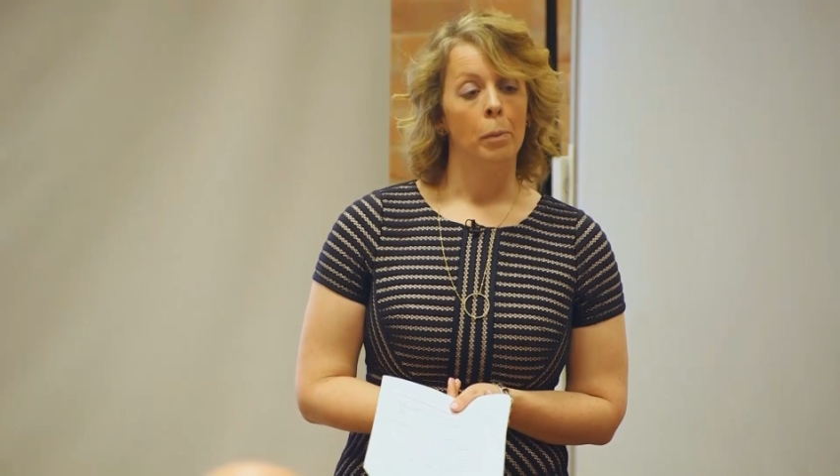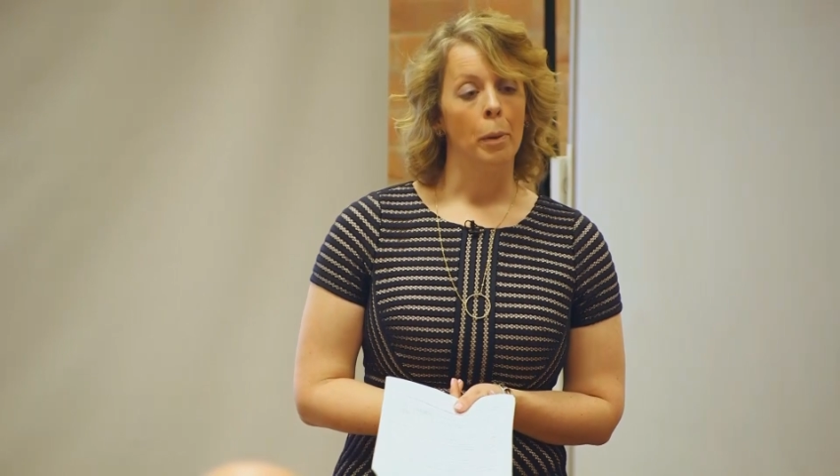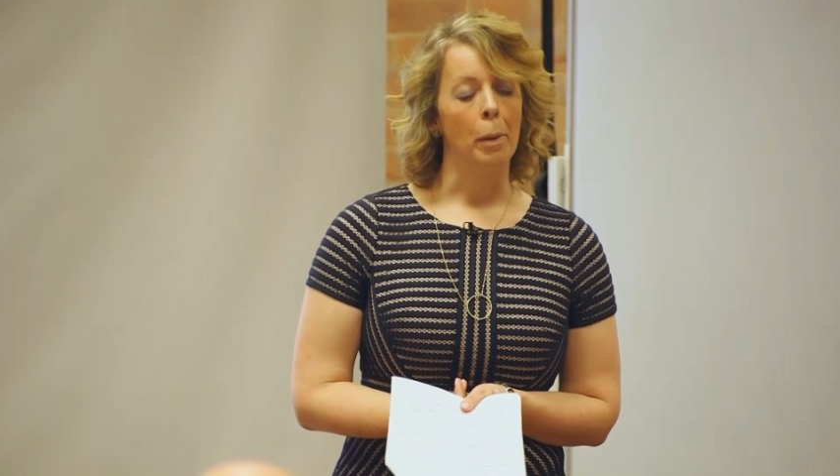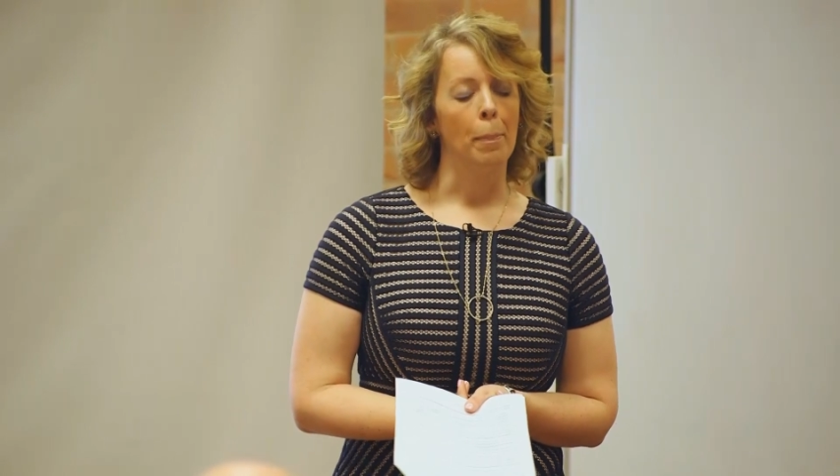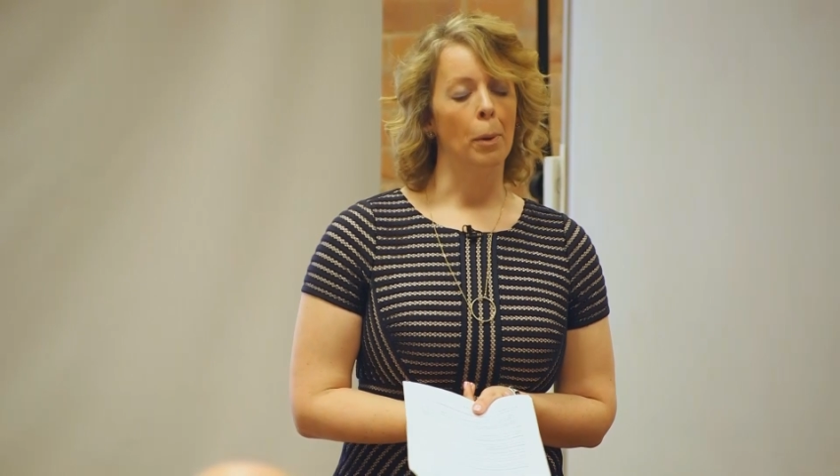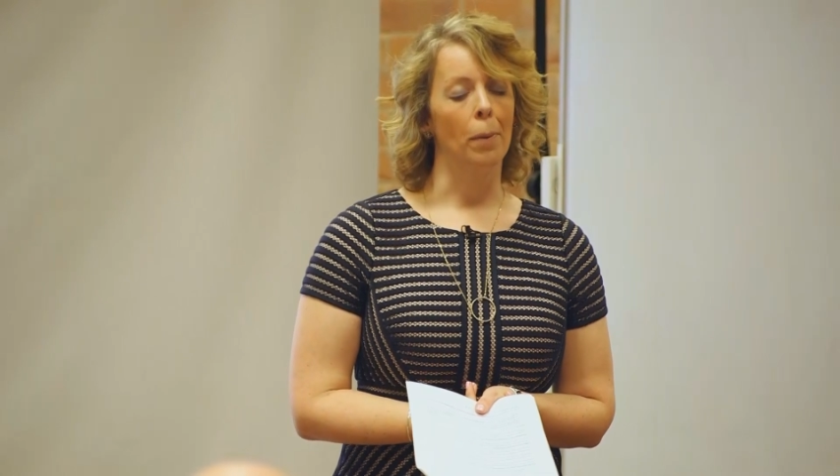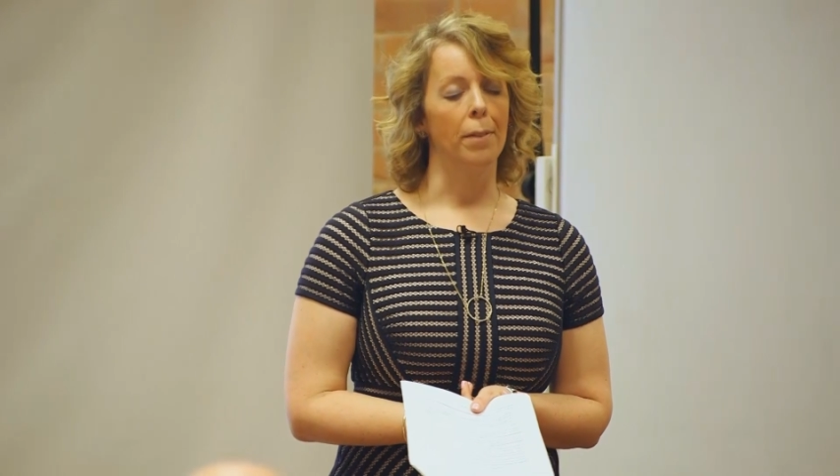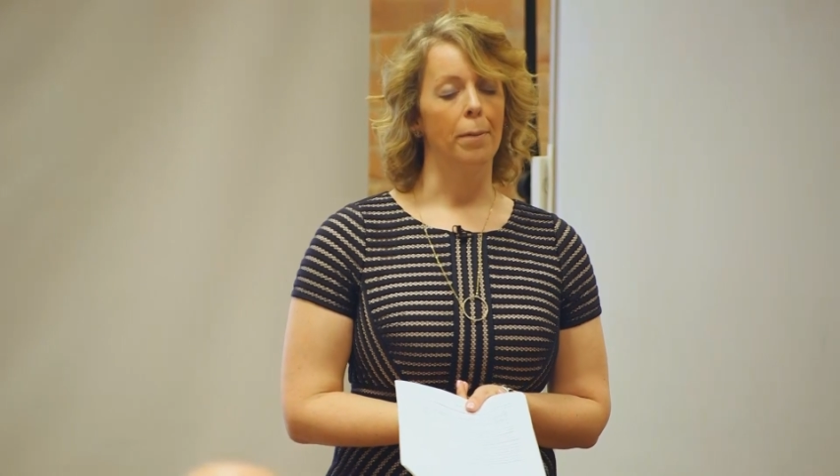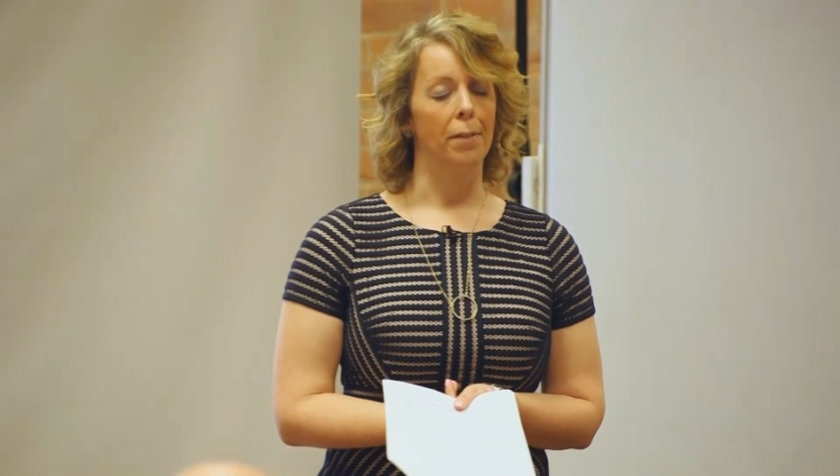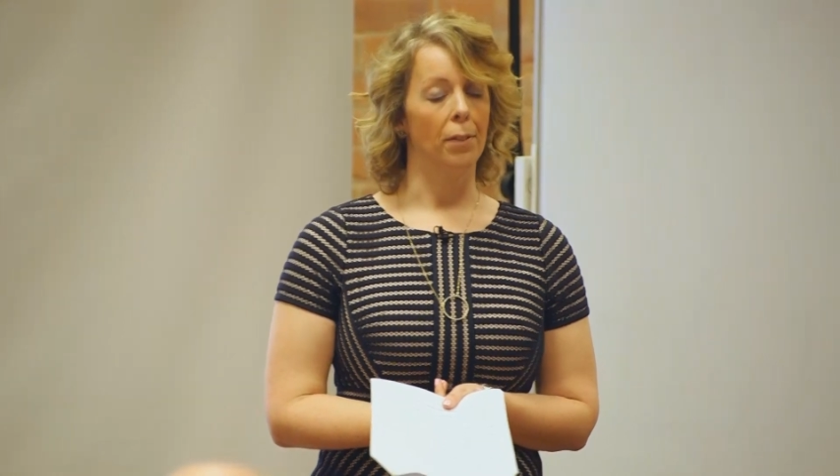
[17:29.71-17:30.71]
when we
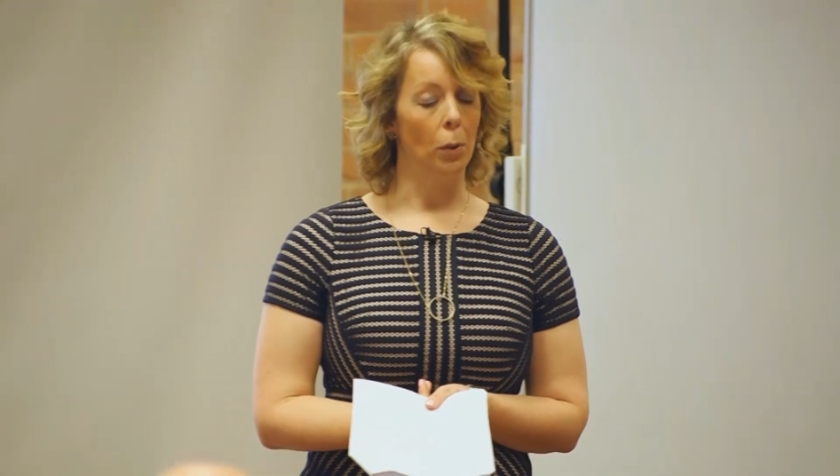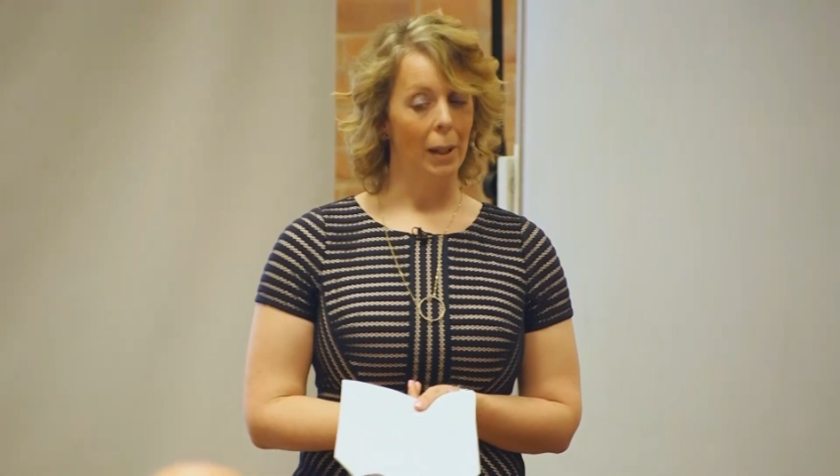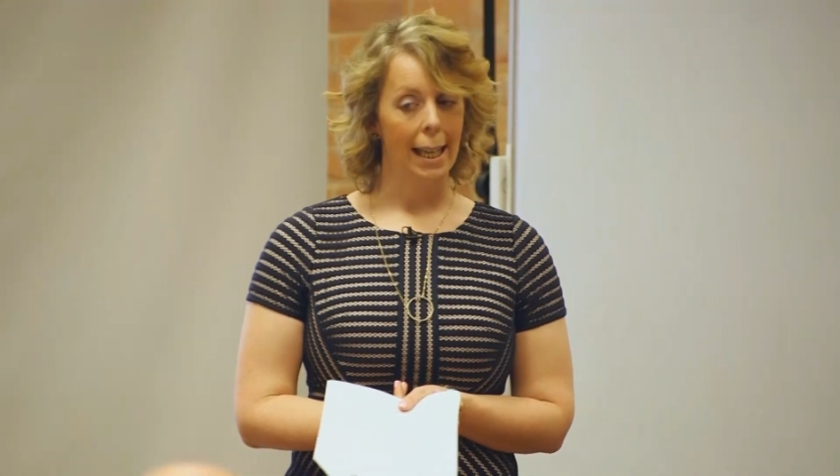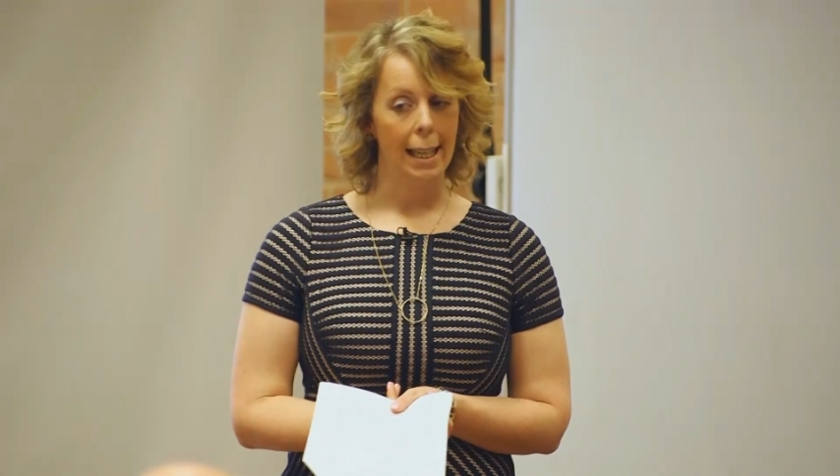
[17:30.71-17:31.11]
fall